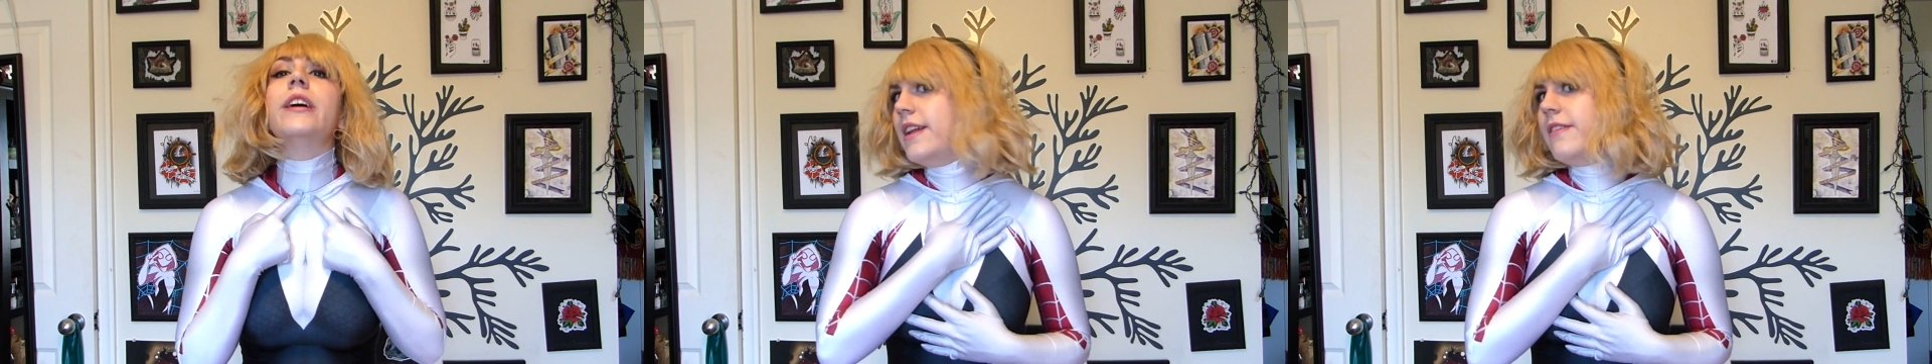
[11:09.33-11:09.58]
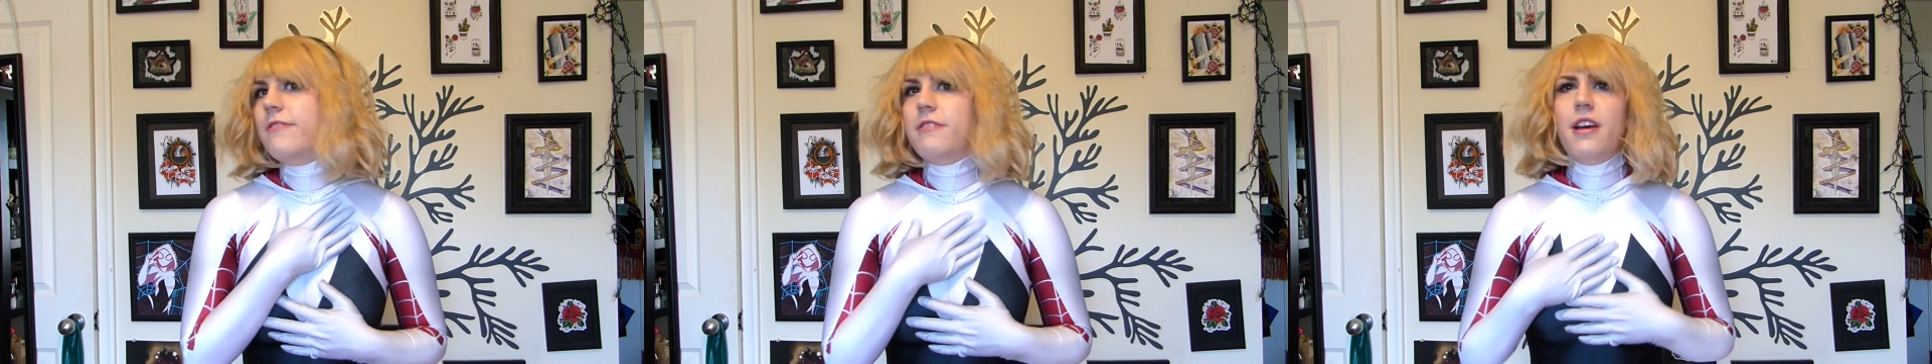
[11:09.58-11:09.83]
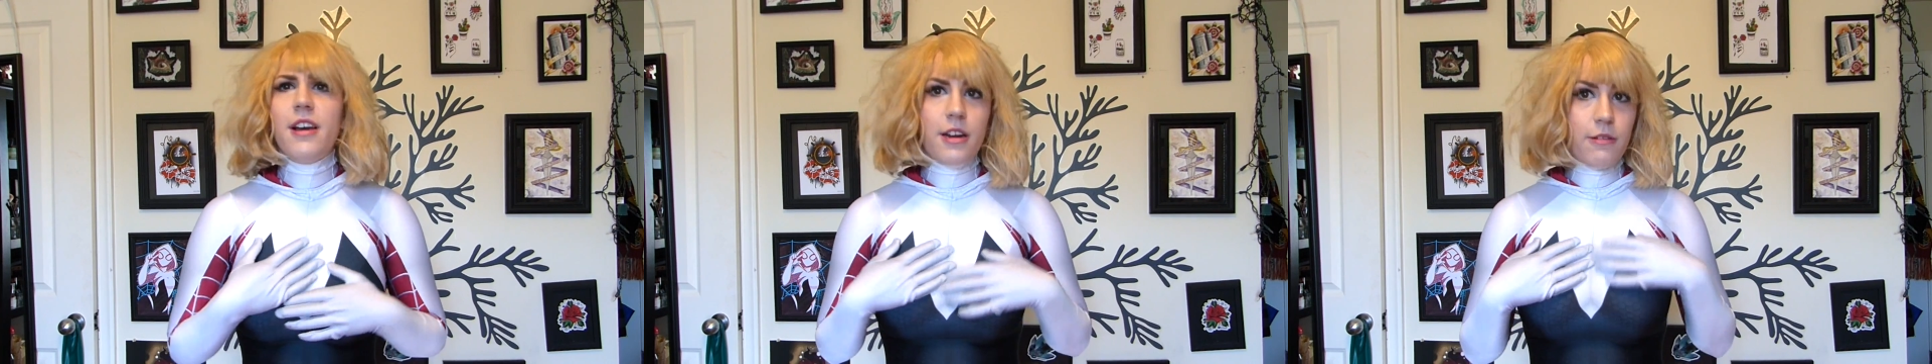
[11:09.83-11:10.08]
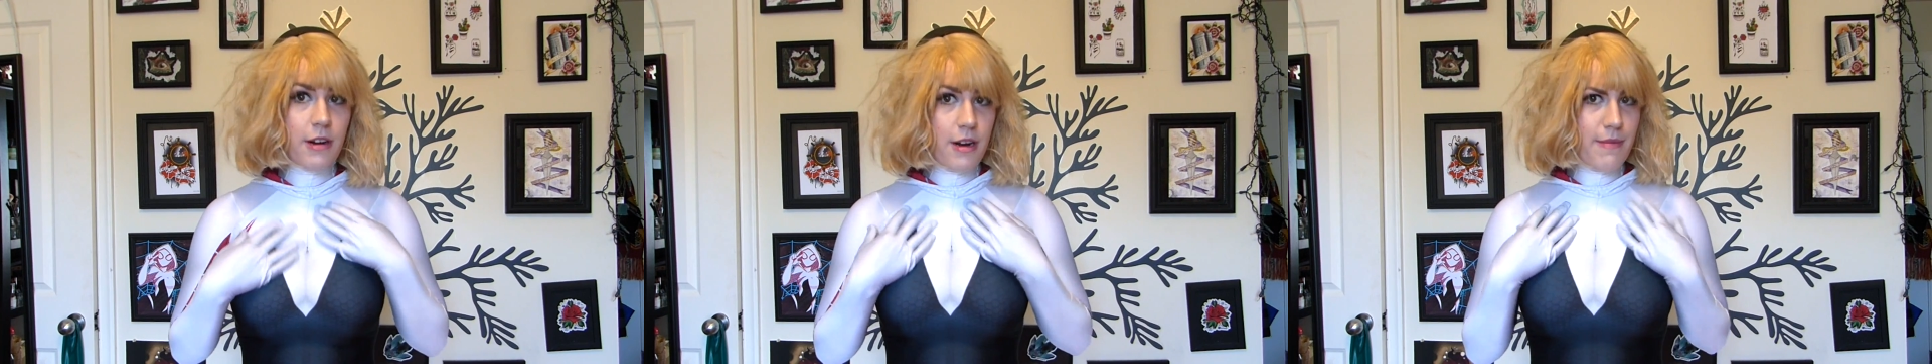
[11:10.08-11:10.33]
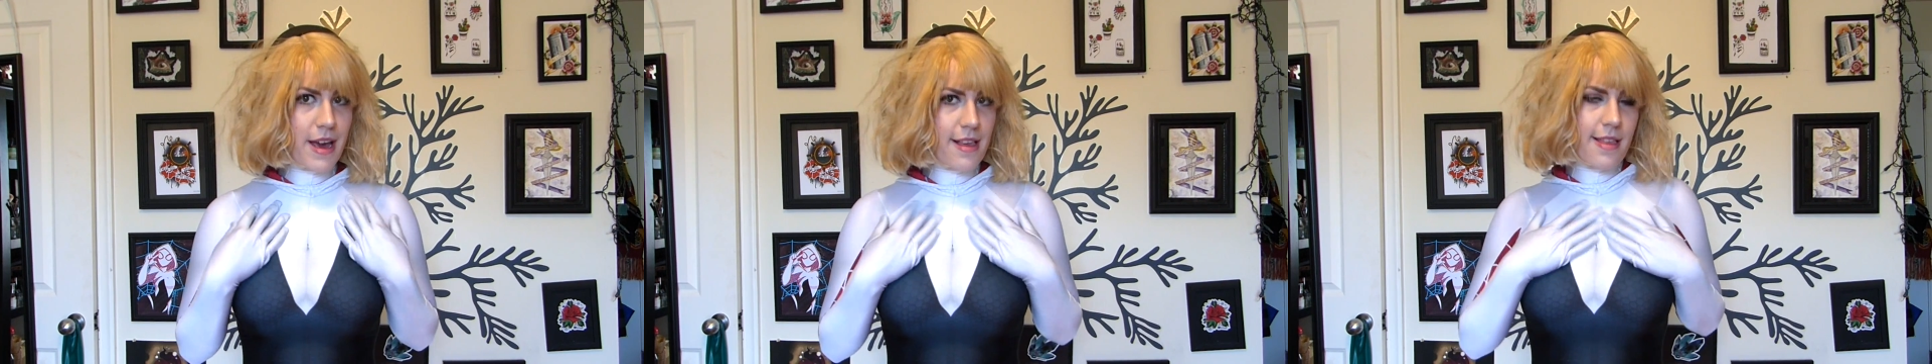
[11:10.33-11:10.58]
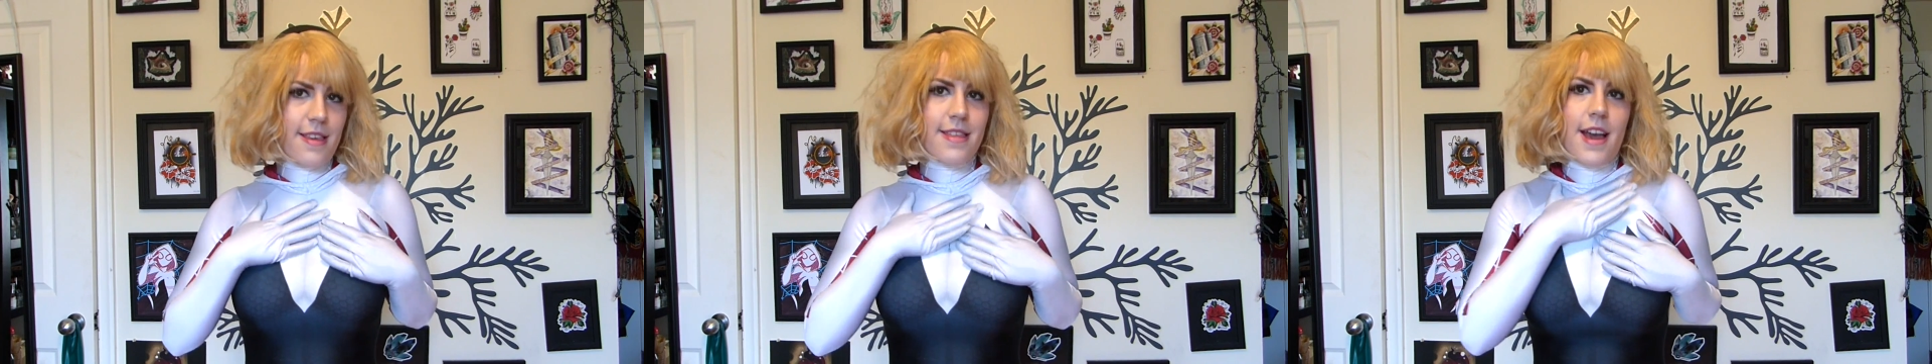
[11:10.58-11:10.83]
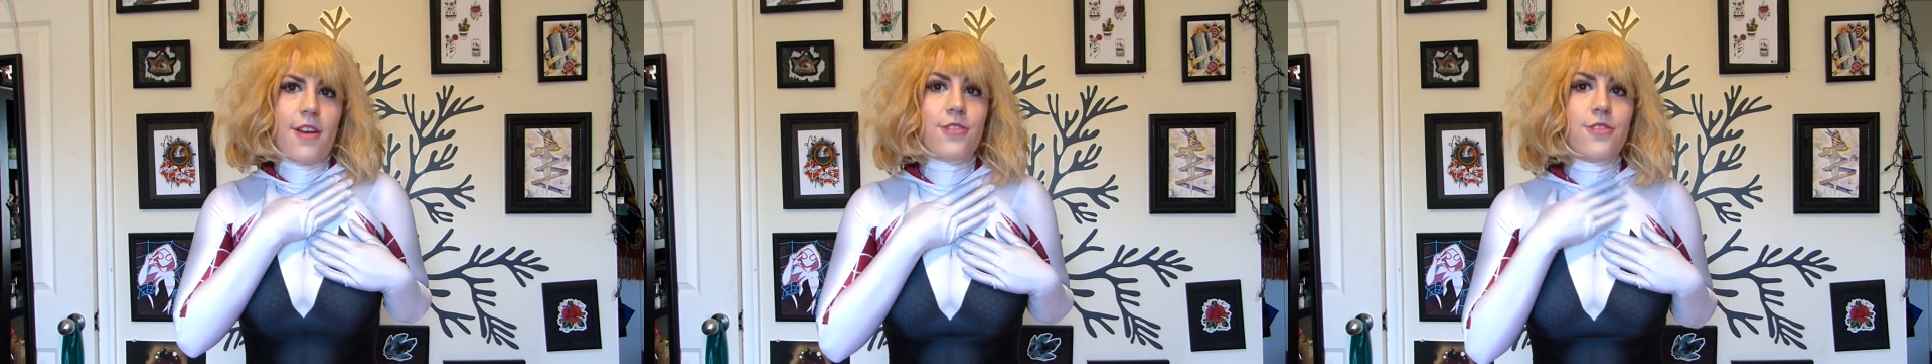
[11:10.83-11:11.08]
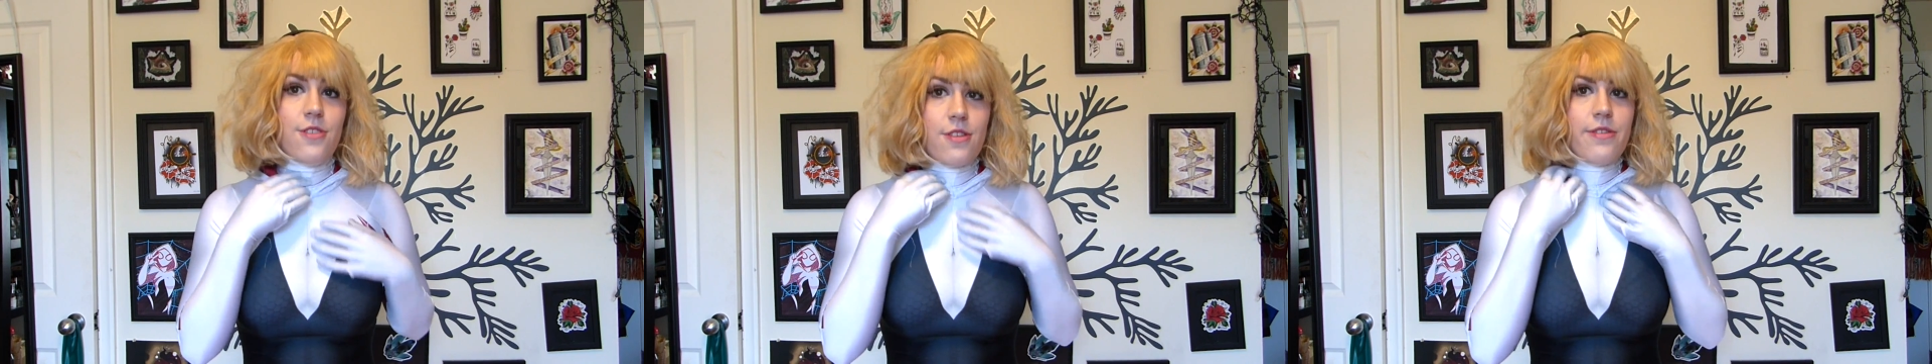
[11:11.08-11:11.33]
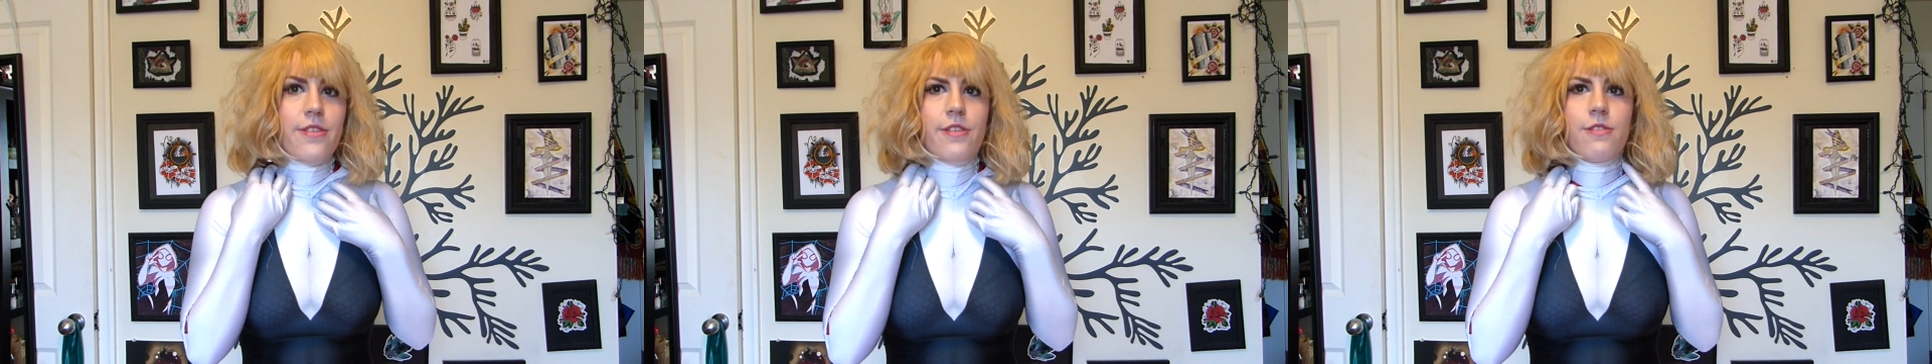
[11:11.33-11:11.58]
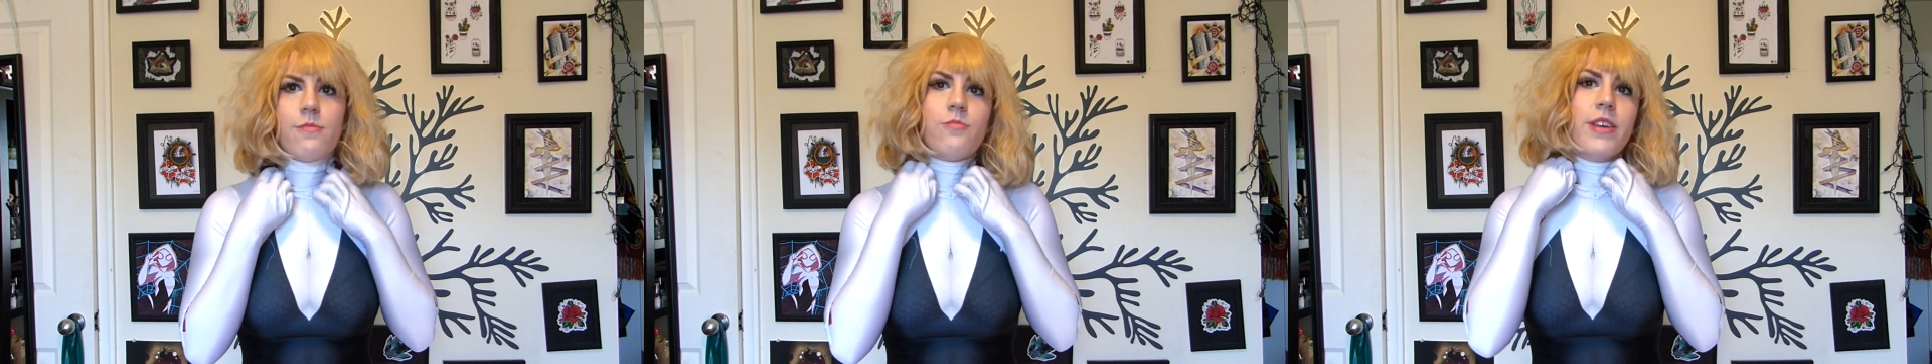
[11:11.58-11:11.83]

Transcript: And if you're not gonna wear a mask, this actually just looks